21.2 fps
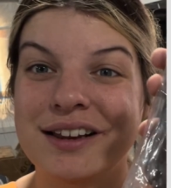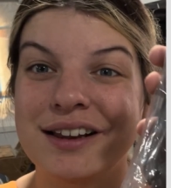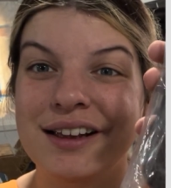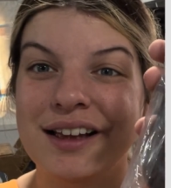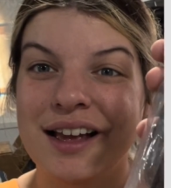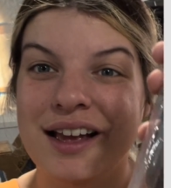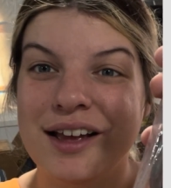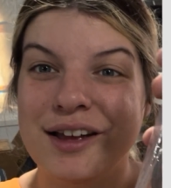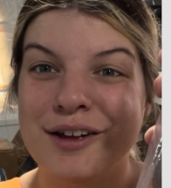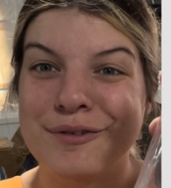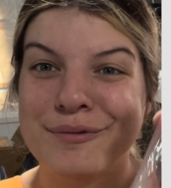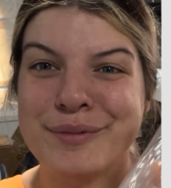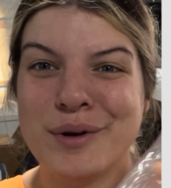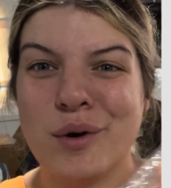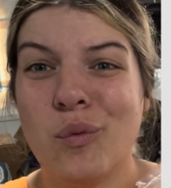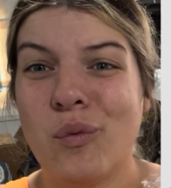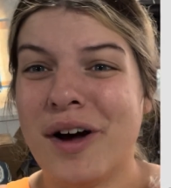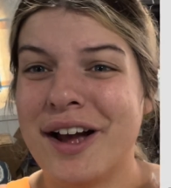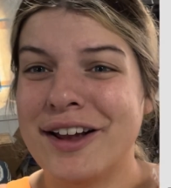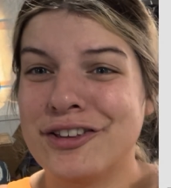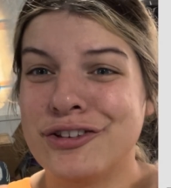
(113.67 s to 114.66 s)

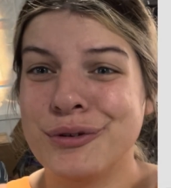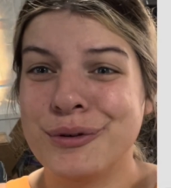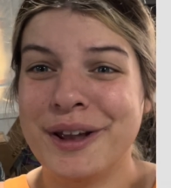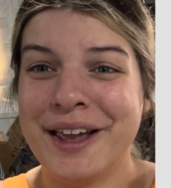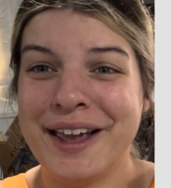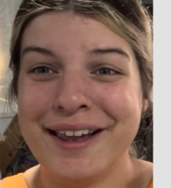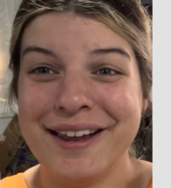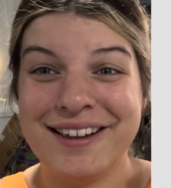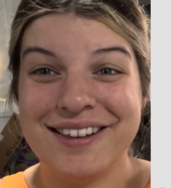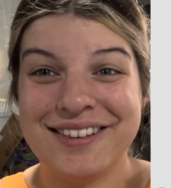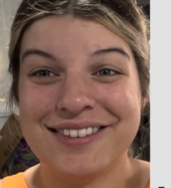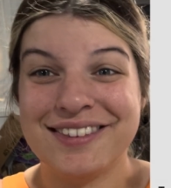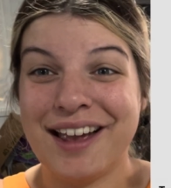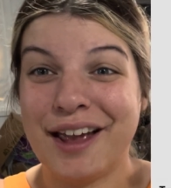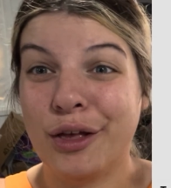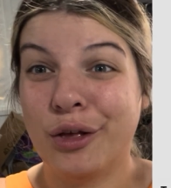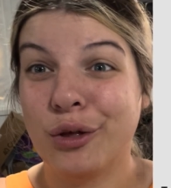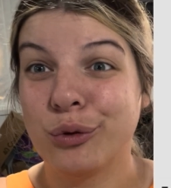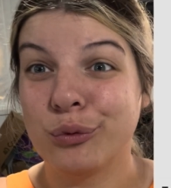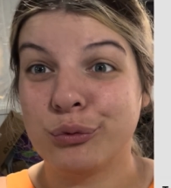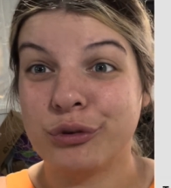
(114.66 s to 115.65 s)
Y2K
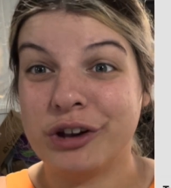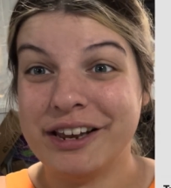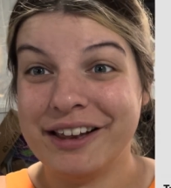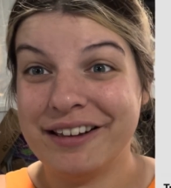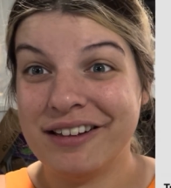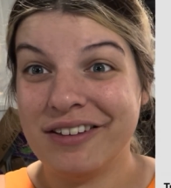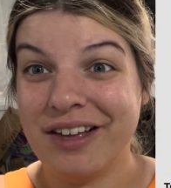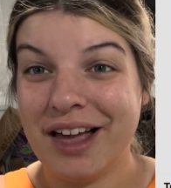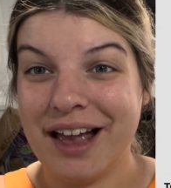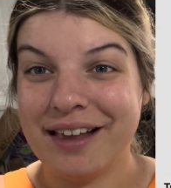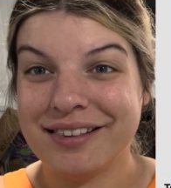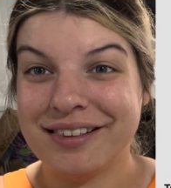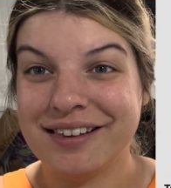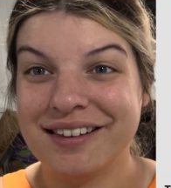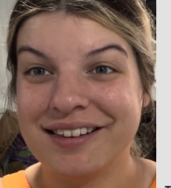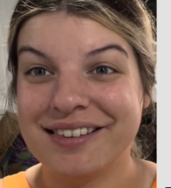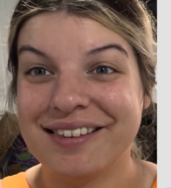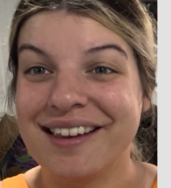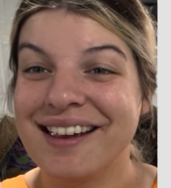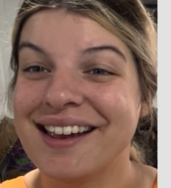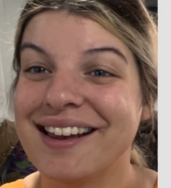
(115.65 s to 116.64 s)
style reading
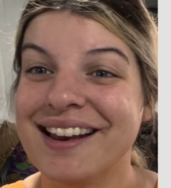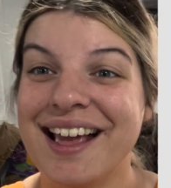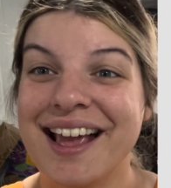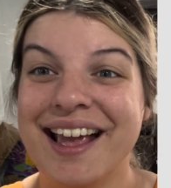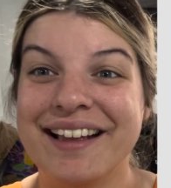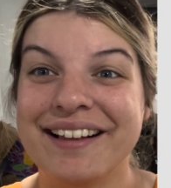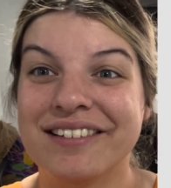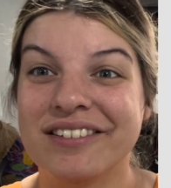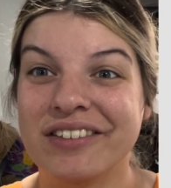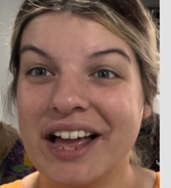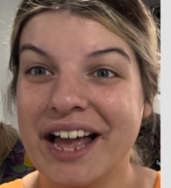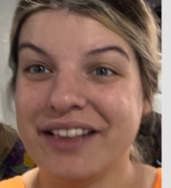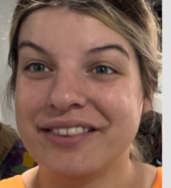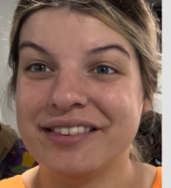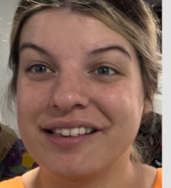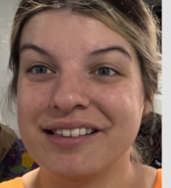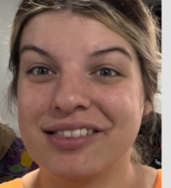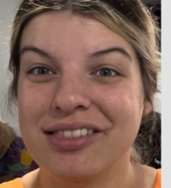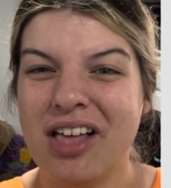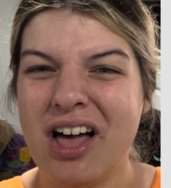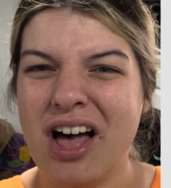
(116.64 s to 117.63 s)
glasses in a
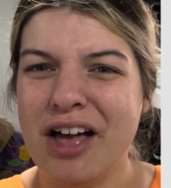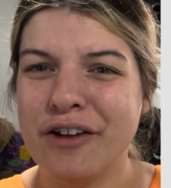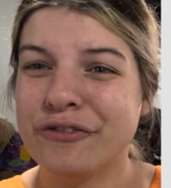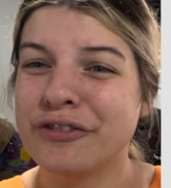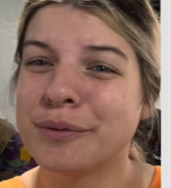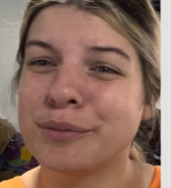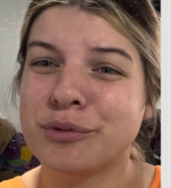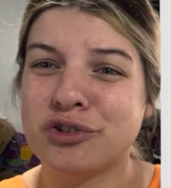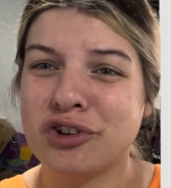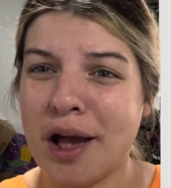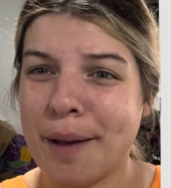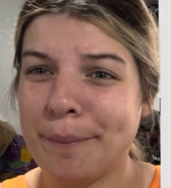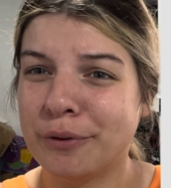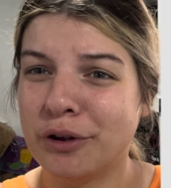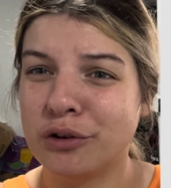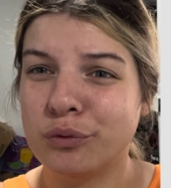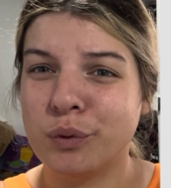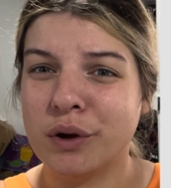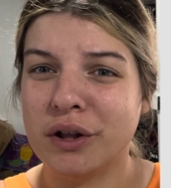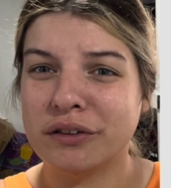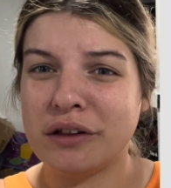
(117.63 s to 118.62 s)
glasses lot from
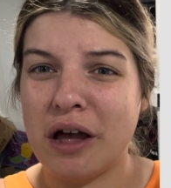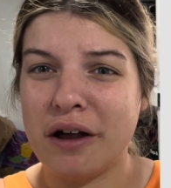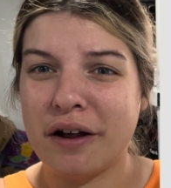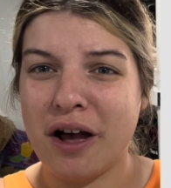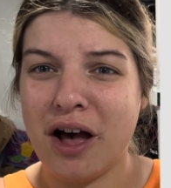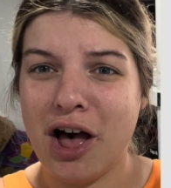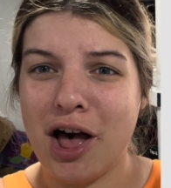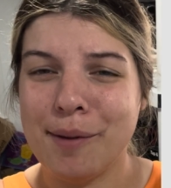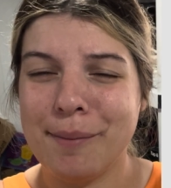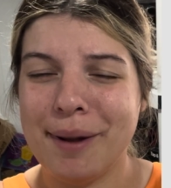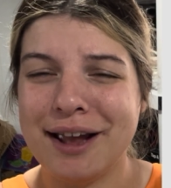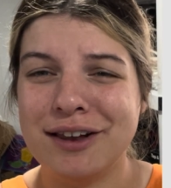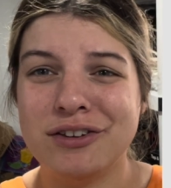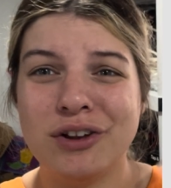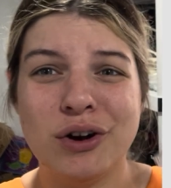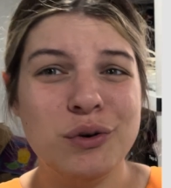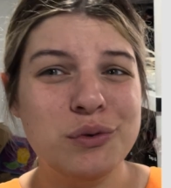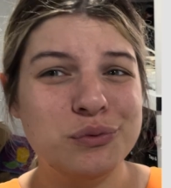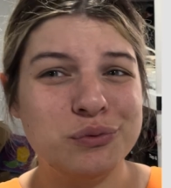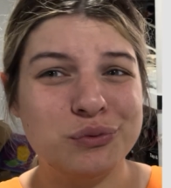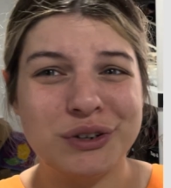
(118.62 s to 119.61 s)
shopgoodwill.com. I
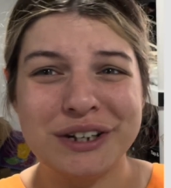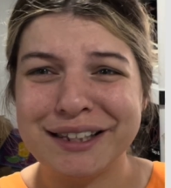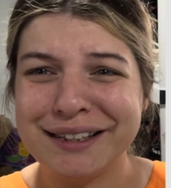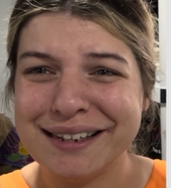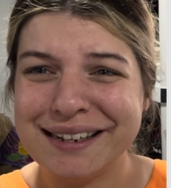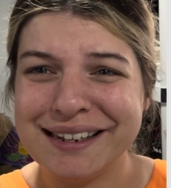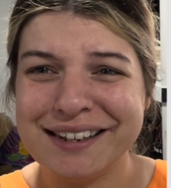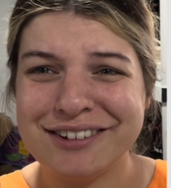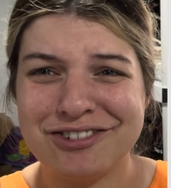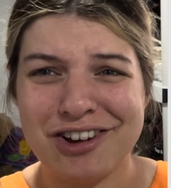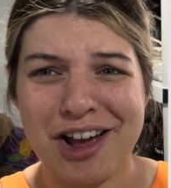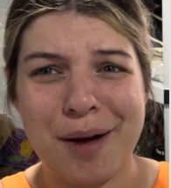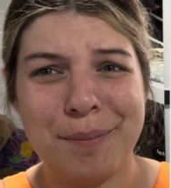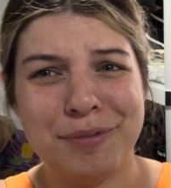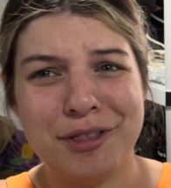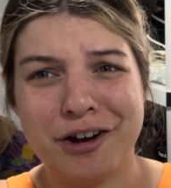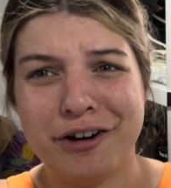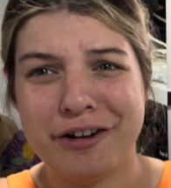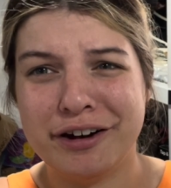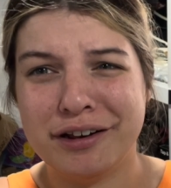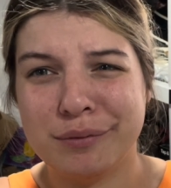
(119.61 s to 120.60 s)
don't really shop
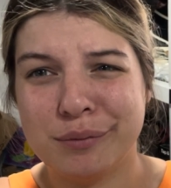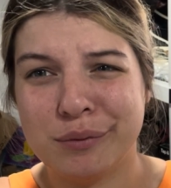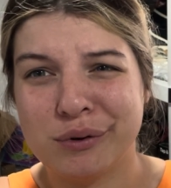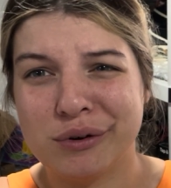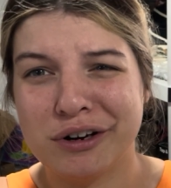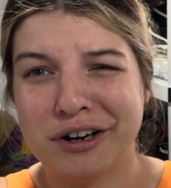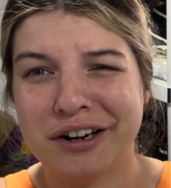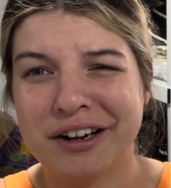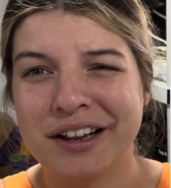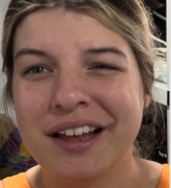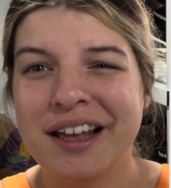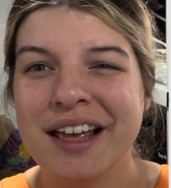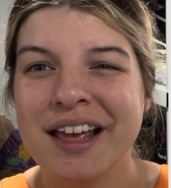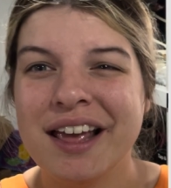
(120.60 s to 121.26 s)
there anymore.